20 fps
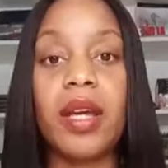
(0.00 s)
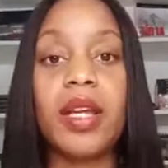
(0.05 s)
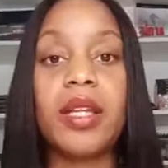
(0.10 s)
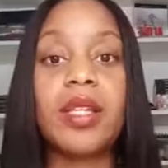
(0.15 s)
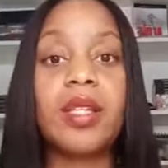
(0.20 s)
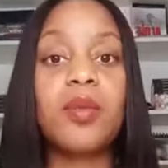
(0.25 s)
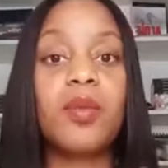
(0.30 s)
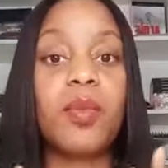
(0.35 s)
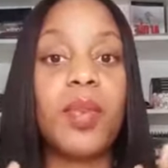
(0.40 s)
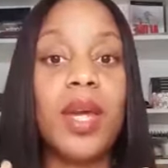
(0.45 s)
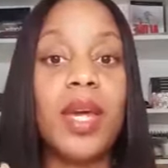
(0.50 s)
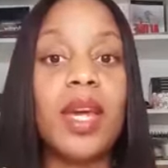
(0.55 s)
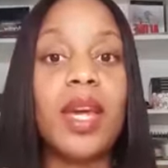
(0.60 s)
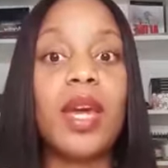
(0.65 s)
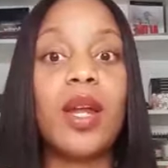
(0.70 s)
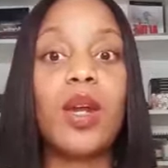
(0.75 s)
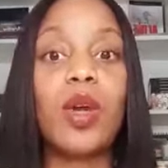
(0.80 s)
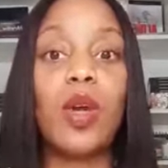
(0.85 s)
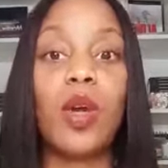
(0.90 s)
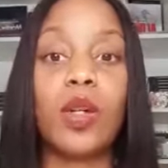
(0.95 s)
It's being
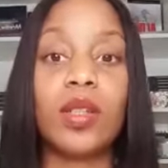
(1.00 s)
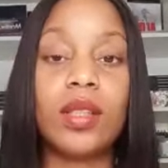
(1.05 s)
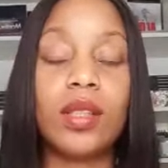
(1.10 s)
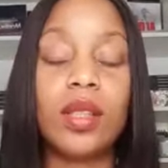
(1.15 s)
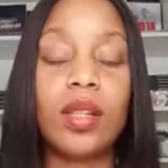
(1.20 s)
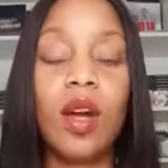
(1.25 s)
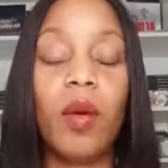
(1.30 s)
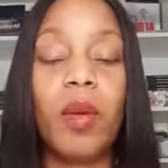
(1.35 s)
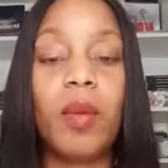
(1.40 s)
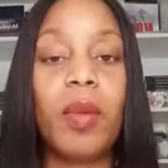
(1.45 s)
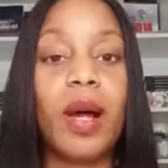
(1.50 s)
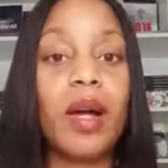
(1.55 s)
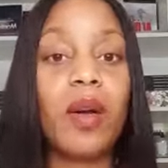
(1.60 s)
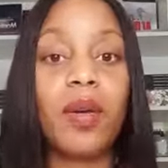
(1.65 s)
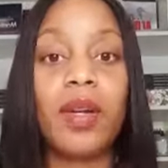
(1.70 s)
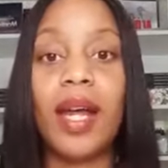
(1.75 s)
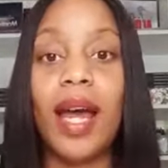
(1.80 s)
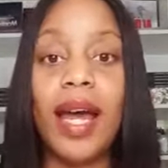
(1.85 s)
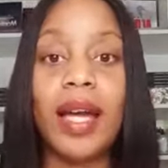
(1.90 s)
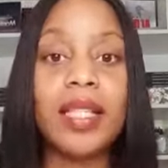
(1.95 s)
a lot. Coming back
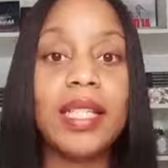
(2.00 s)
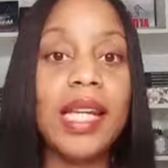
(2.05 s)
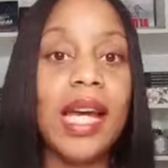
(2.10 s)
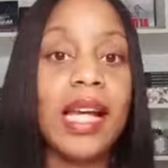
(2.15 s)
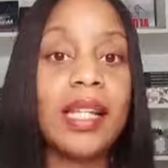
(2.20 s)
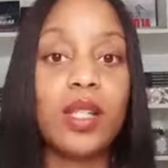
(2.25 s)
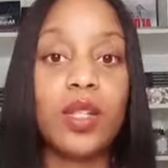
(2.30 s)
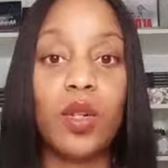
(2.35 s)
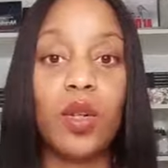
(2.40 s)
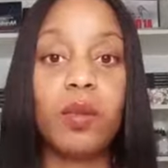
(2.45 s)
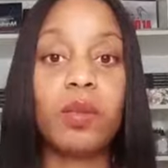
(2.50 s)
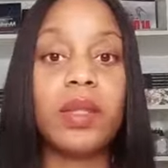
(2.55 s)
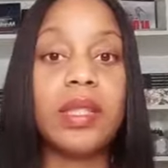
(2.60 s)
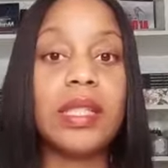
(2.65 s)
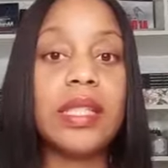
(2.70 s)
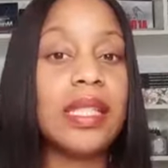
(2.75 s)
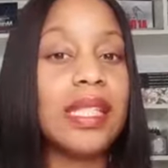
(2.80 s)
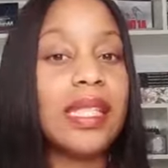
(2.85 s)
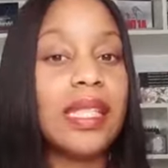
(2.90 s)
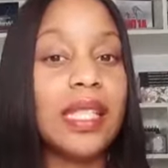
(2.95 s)
on IG has not
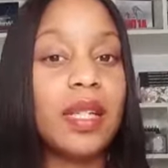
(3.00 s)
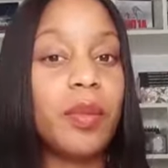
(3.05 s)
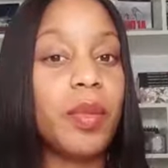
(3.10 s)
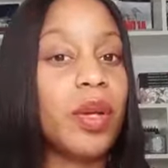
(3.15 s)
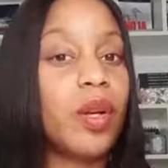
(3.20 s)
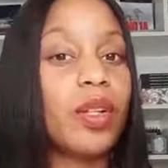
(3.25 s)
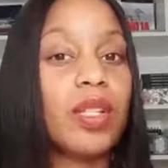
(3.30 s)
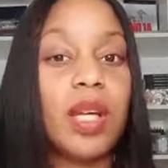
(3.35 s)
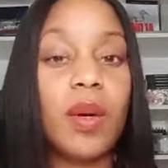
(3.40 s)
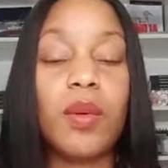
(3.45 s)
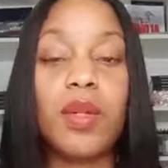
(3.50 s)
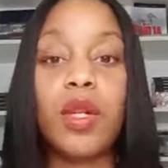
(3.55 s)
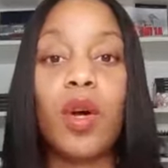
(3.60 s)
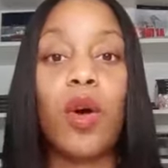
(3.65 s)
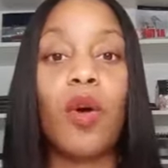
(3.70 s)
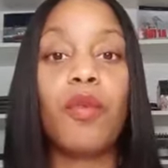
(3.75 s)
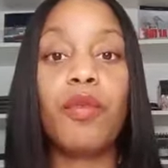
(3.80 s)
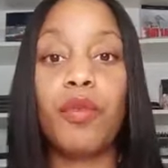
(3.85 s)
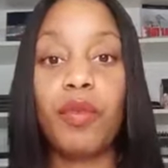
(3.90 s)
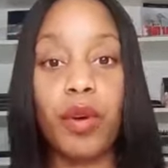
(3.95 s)
been easy because I was
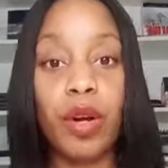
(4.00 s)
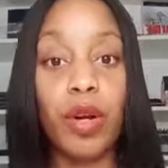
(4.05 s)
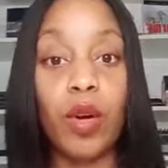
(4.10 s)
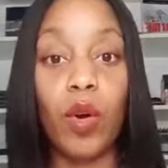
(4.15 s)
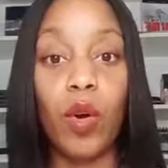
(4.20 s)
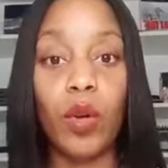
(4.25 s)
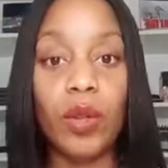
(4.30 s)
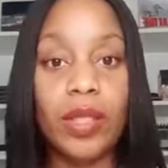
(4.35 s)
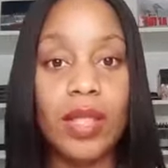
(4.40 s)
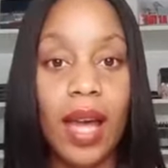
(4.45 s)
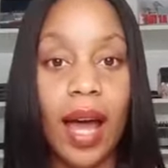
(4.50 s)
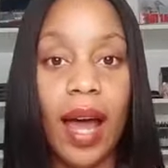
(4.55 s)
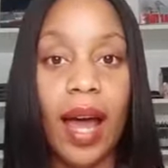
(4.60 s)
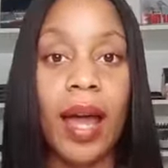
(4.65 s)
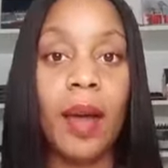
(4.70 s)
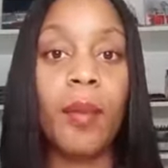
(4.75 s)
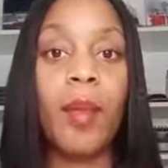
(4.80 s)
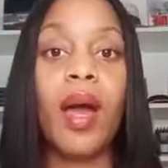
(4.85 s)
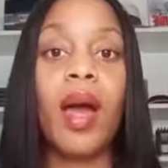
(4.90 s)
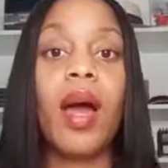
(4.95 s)
off for a long
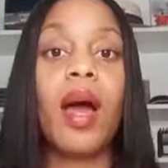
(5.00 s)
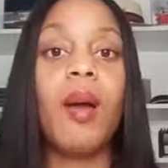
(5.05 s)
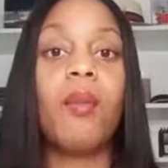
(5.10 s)
time.